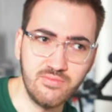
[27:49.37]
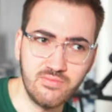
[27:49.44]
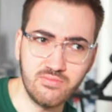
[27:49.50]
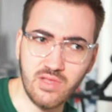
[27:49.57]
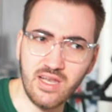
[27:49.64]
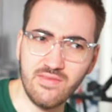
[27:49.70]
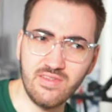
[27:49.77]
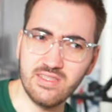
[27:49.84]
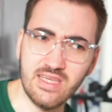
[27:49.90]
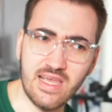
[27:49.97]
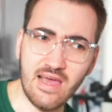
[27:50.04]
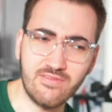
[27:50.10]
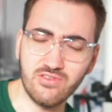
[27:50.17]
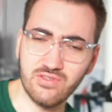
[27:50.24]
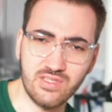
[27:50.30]
not even the day
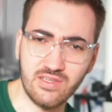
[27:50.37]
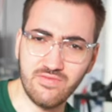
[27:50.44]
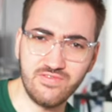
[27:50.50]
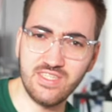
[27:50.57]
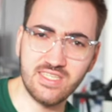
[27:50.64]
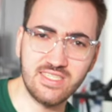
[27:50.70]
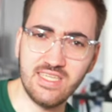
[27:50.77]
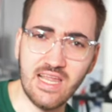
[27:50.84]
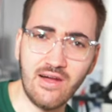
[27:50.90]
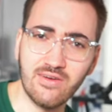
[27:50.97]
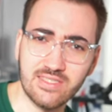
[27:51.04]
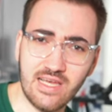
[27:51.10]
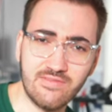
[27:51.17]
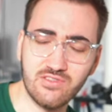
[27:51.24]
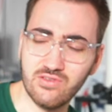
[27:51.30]
after, it was like 16 hours after,